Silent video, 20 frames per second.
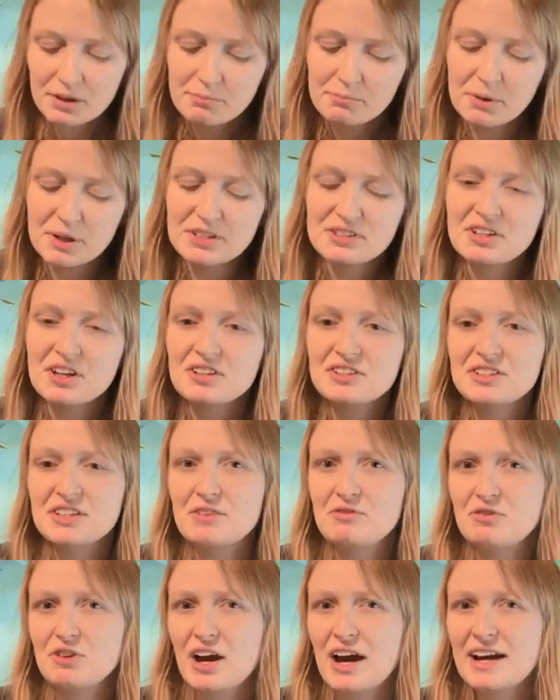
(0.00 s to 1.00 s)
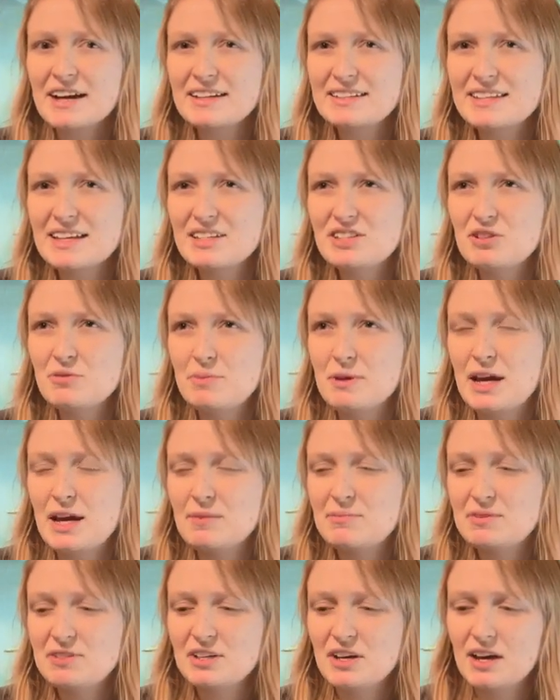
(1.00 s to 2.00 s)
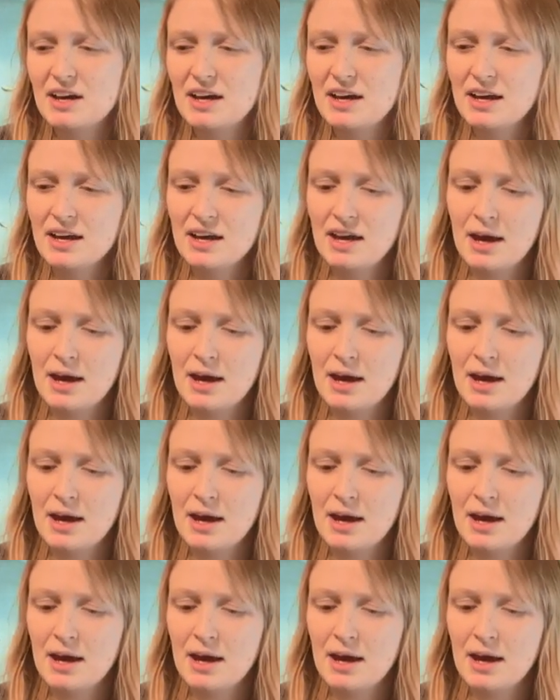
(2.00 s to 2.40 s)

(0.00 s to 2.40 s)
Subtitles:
But it does give you access to be able to